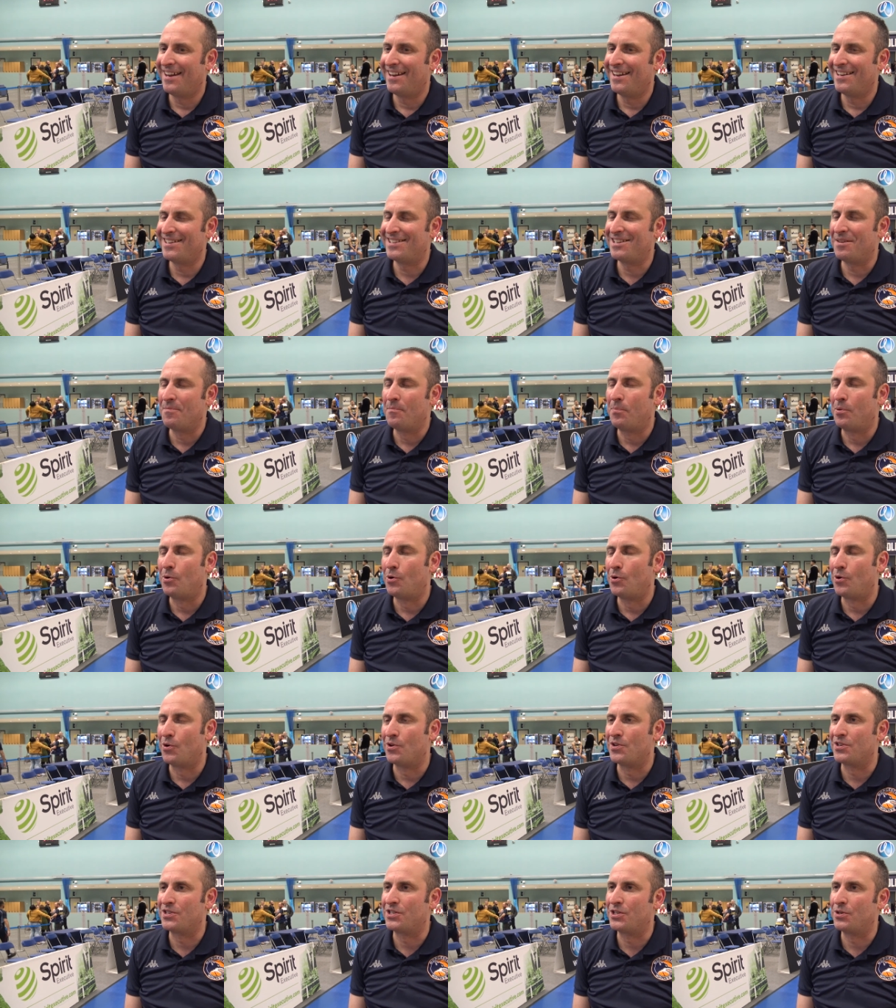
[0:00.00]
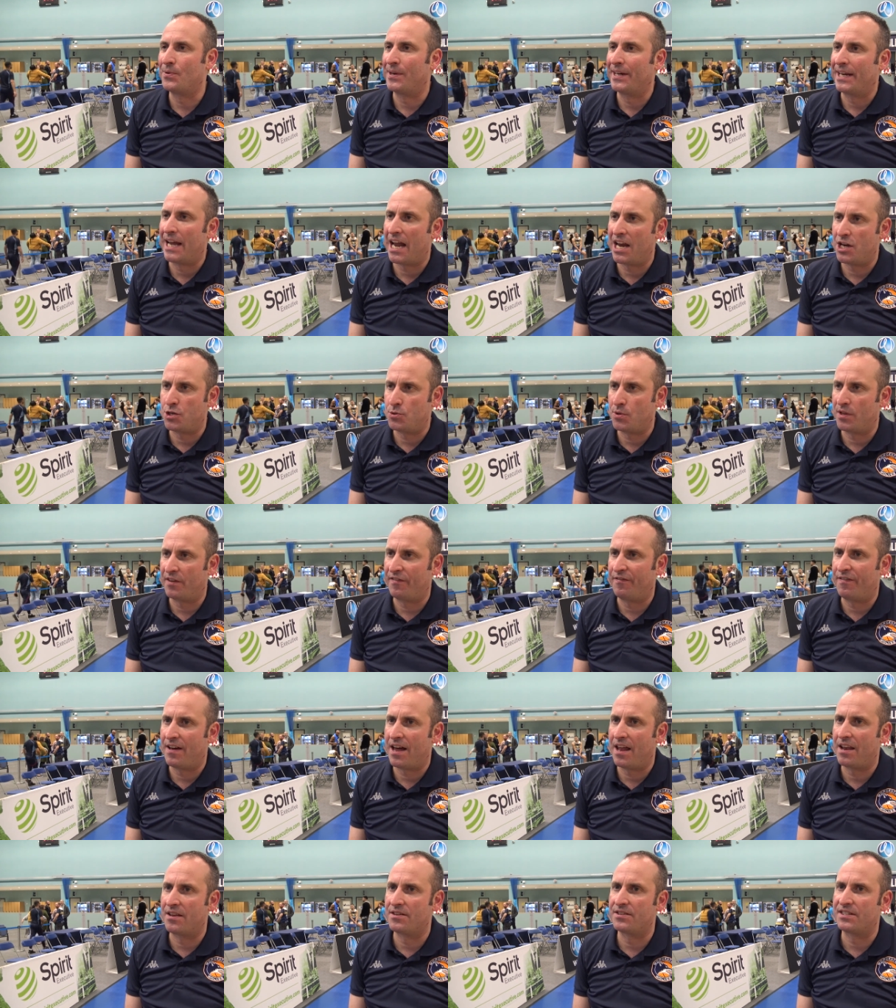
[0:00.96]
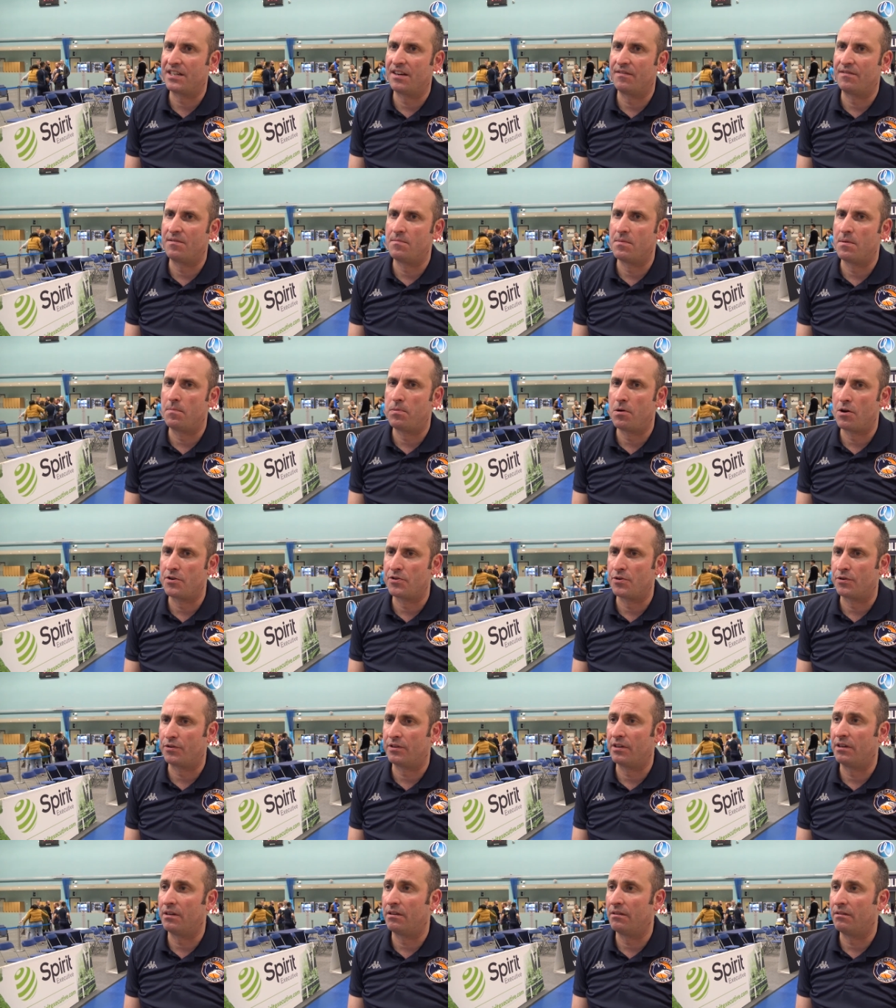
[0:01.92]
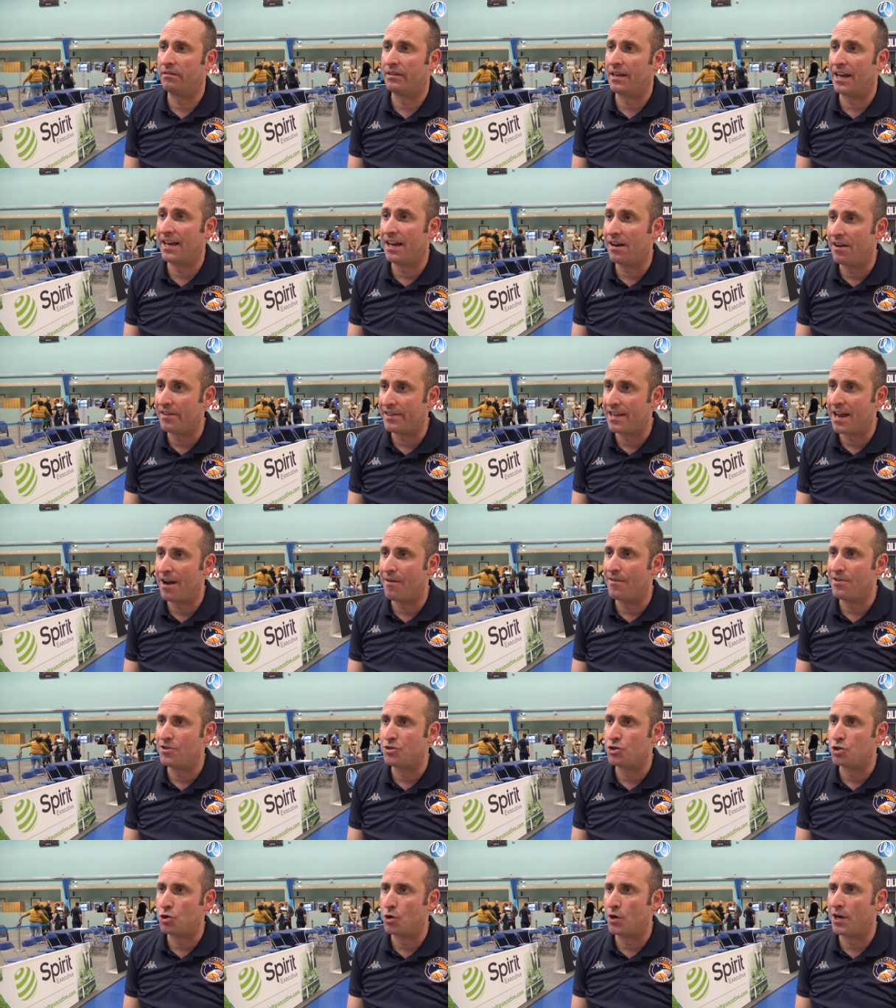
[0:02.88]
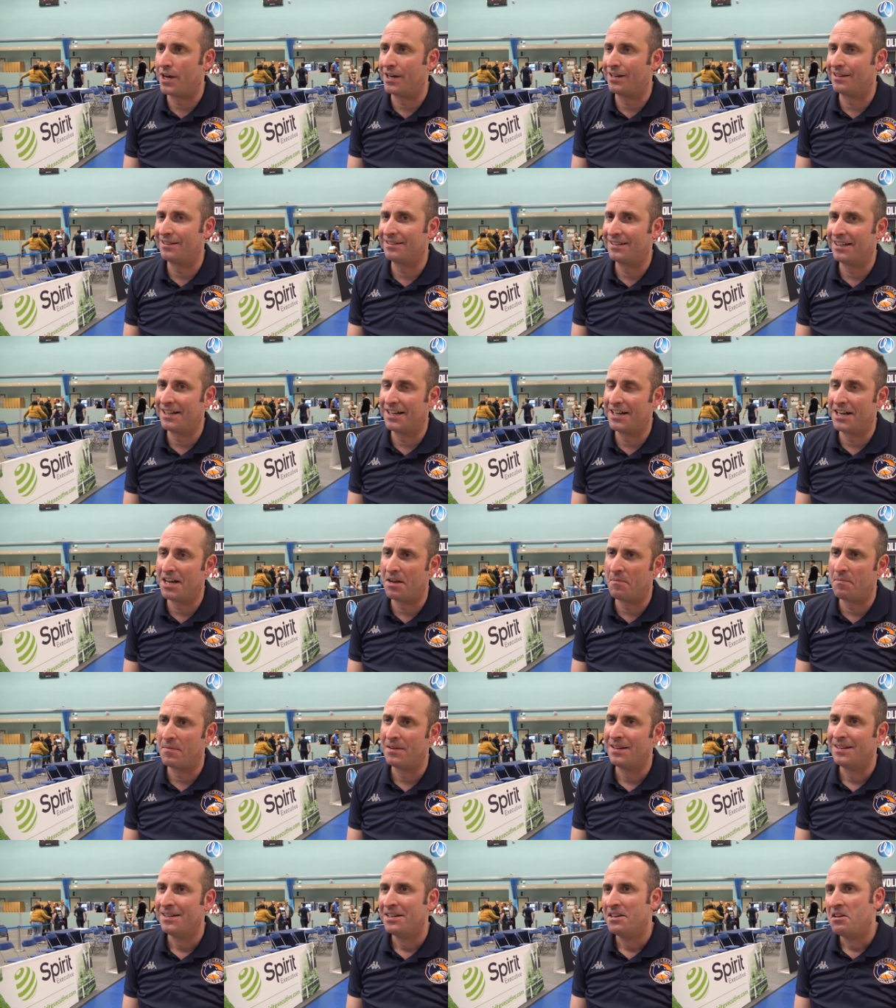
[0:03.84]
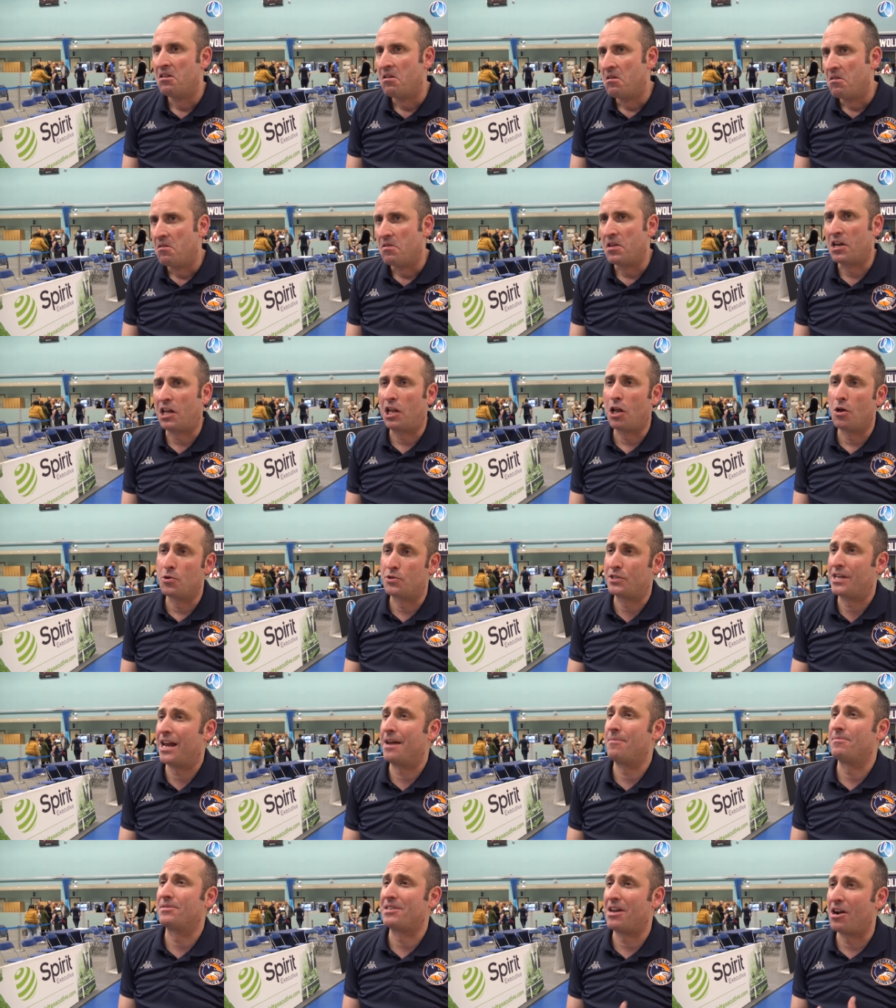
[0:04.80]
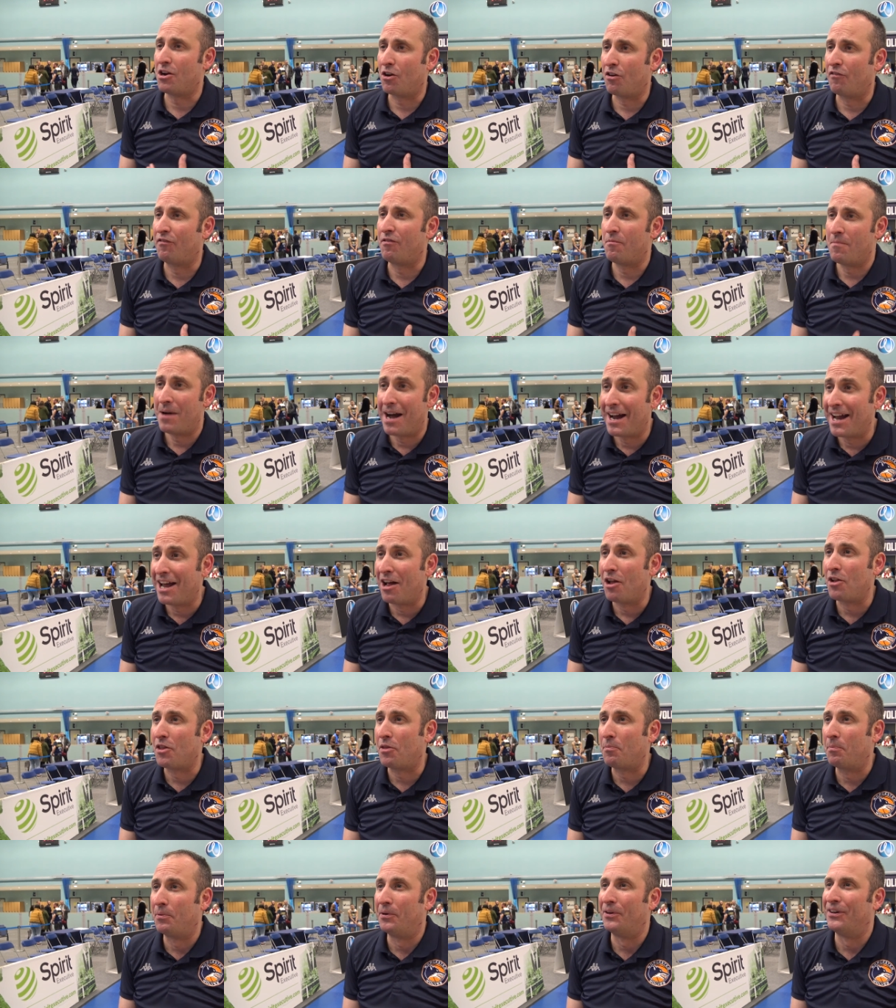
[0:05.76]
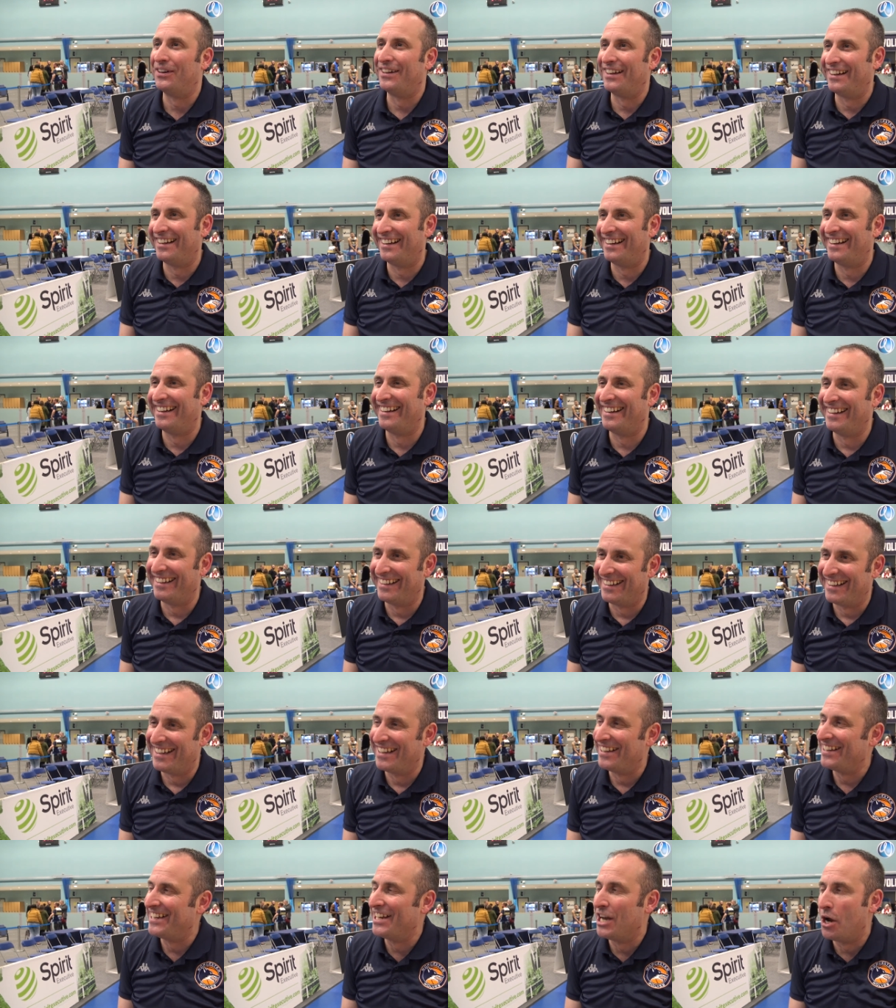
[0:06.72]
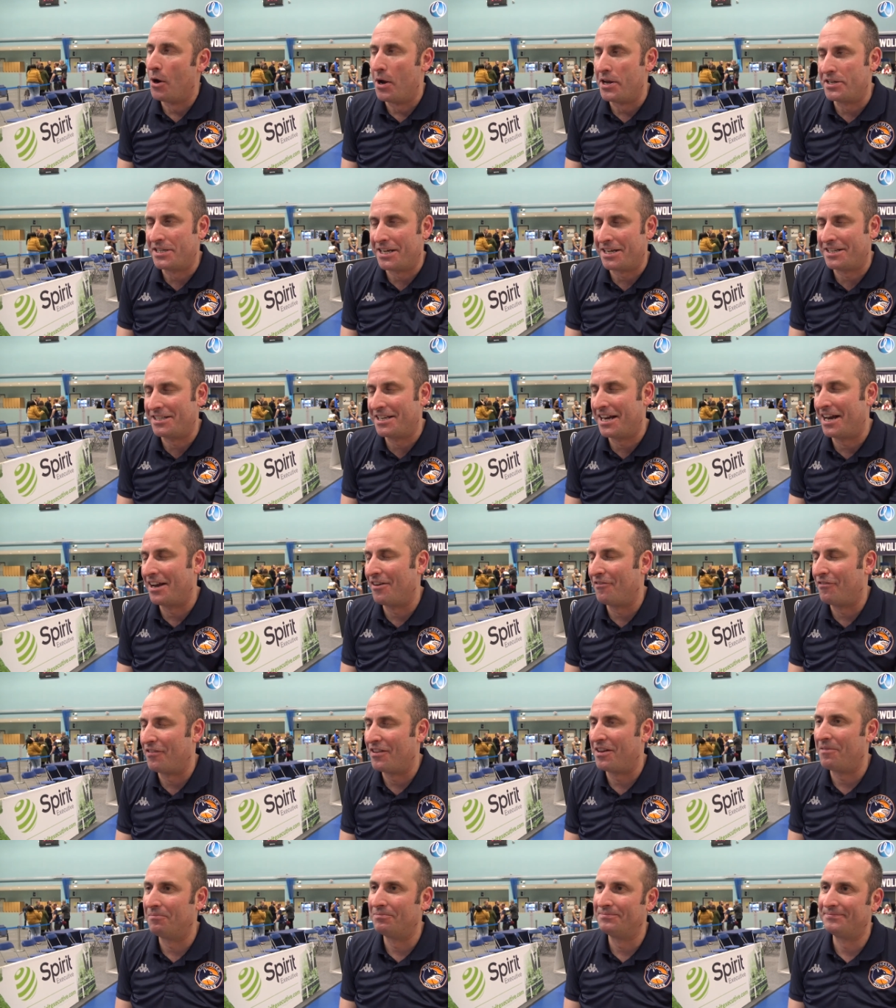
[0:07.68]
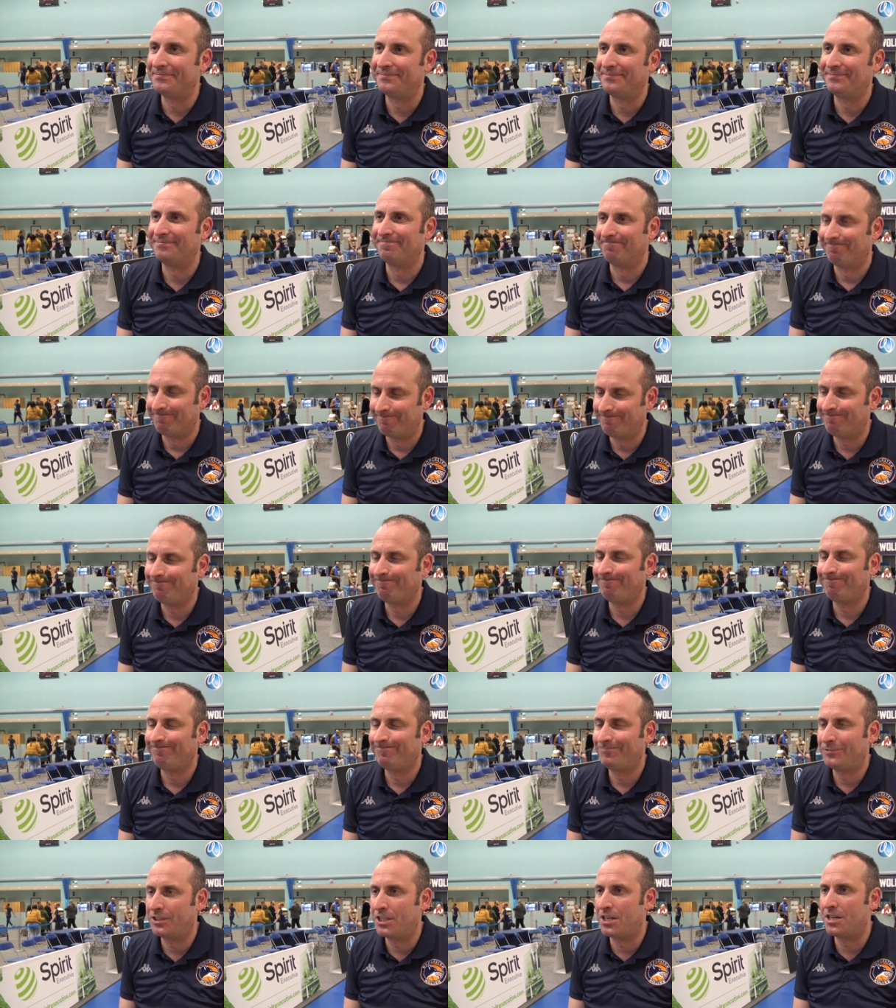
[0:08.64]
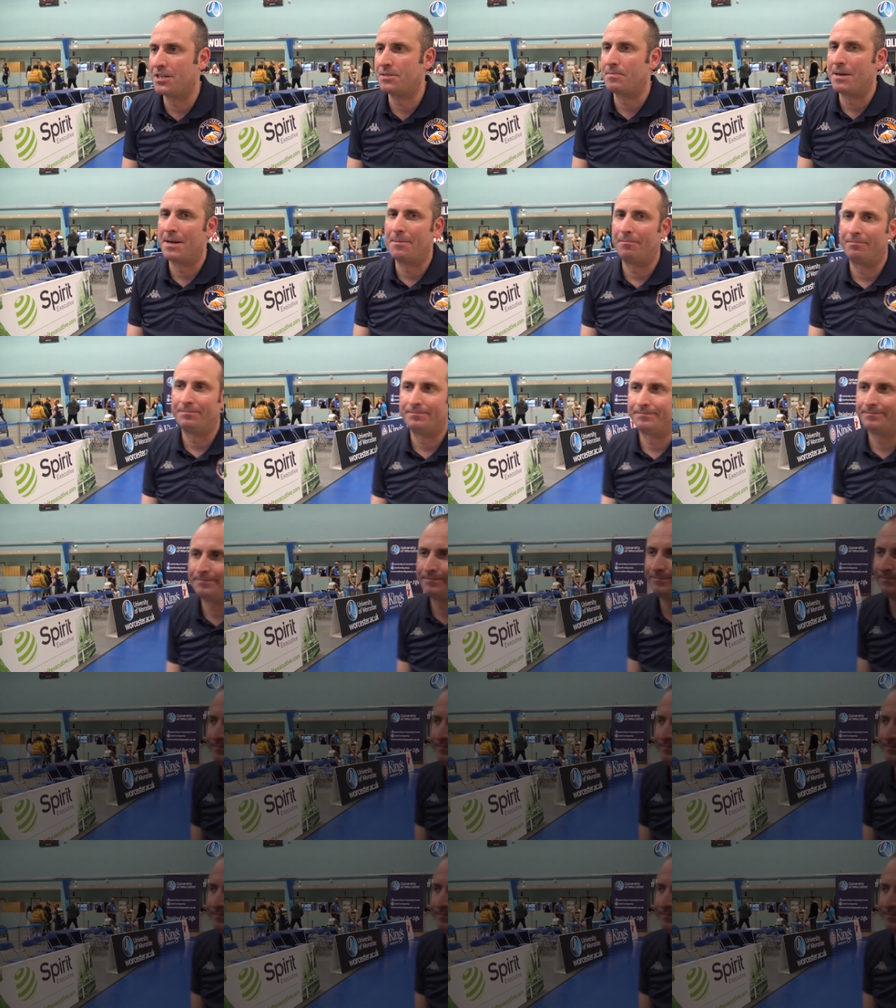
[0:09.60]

it's important to engage with the fans, give them a product that they they're enjoying. Um, the close games aren't good for my health, but uh, you know, it's exciting for them. That's great. Cheers, Matt. Cheers, mate.